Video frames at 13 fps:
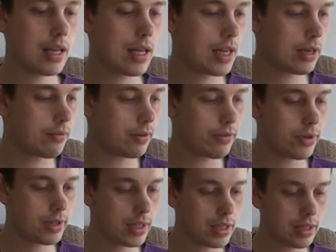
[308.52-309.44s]
and
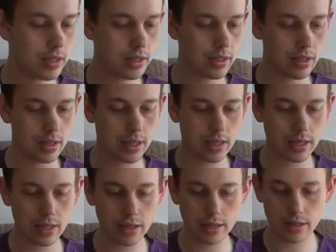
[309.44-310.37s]
reversing,
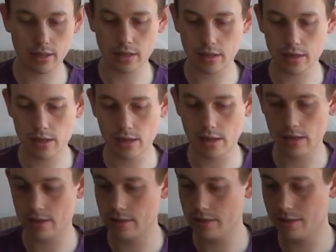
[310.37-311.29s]
and the
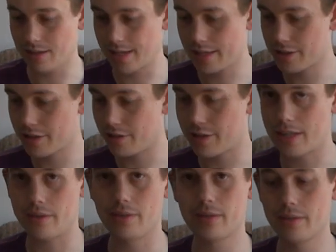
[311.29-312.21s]
legs go
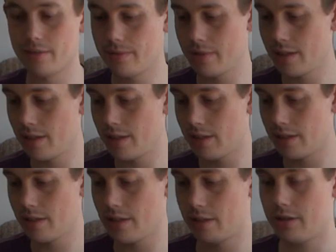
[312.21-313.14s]
down.
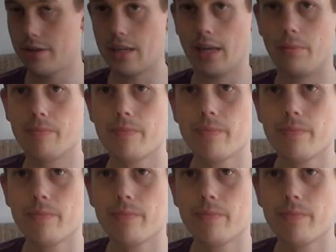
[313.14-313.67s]
Okay,